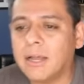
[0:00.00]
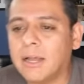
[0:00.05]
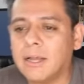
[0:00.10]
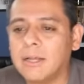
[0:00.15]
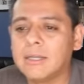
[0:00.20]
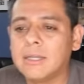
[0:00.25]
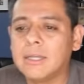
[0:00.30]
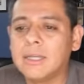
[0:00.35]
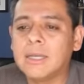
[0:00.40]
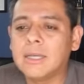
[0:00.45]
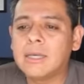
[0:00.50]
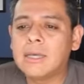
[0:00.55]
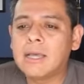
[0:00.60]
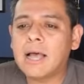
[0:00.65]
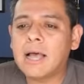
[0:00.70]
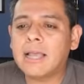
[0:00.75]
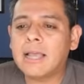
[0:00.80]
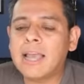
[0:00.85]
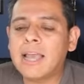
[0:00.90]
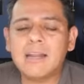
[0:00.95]
I
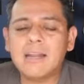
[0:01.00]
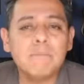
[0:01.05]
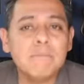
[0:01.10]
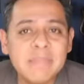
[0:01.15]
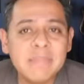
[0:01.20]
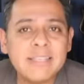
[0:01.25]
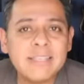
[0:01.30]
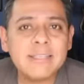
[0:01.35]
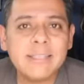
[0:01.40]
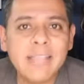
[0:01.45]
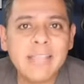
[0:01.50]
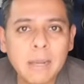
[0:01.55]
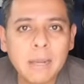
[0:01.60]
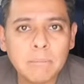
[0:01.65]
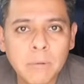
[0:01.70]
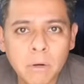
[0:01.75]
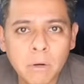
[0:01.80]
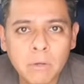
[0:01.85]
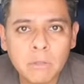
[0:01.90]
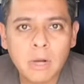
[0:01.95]
kind of missed
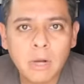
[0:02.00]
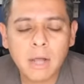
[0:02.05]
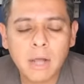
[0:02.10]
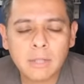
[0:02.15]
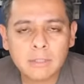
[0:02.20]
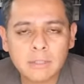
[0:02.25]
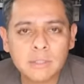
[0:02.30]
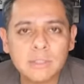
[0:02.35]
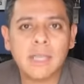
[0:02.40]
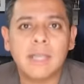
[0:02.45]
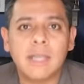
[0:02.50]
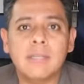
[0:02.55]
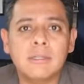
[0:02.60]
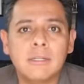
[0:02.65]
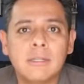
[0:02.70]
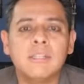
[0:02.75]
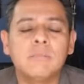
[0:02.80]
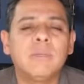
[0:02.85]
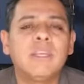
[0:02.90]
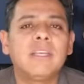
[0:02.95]
that boat on the
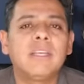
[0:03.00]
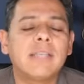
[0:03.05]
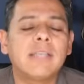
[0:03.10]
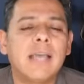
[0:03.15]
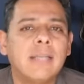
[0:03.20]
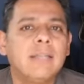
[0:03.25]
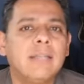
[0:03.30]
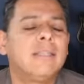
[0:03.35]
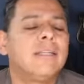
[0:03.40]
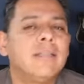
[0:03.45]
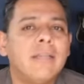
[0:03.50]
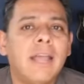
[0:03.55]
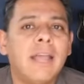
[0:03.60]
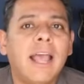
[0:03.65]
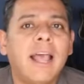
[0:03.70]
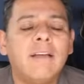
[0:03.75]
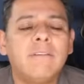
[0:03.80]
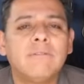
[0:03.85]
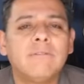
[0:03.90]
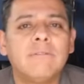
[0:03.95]
Teslas because I didn't
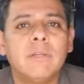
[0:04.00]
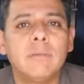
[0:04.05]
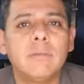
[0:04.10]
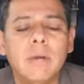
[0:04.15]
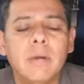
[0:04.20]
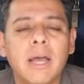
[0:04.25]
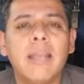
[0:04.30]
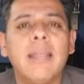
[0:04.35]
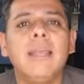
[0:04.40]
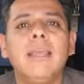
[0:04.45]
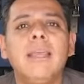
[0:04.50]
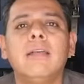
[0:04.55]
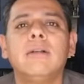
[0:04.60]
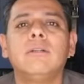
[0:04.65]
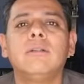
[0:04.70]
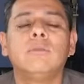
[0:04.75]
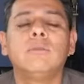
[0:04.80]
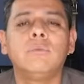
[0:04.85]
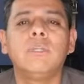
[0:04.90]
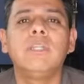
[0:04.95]
have the money
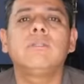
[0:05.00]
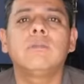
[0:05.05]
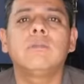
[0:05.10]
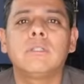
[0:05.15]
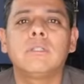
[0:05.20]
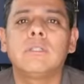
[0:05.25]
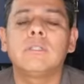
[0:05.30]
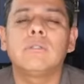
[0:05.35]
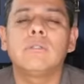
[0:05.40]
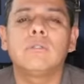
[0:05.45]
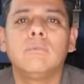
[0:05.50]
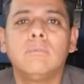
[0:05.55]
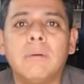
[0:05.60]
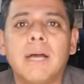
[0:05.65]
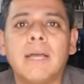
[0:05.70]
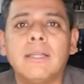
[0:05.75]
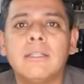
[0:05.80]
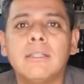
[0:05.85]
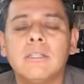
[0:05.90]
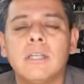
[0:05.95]
or the resources to
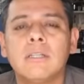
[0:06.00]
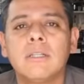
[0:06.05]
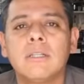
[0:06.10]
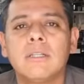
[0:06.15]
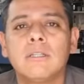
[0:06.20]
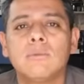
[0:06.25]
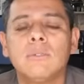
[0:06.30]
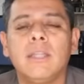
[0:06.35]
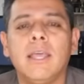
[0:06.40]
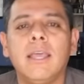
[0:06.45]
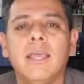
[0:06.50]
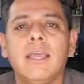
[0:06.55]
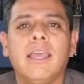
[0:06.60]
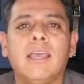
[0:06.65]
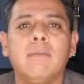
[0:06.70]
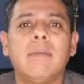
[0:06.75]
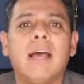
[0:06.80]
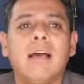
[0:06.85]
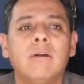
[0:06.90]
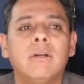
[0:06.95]
buy Teslas when they
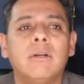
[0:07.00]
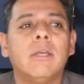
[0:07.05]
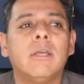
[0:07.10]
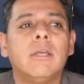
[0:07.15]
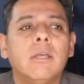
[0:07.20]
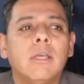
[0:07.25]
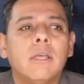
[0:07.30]
came out.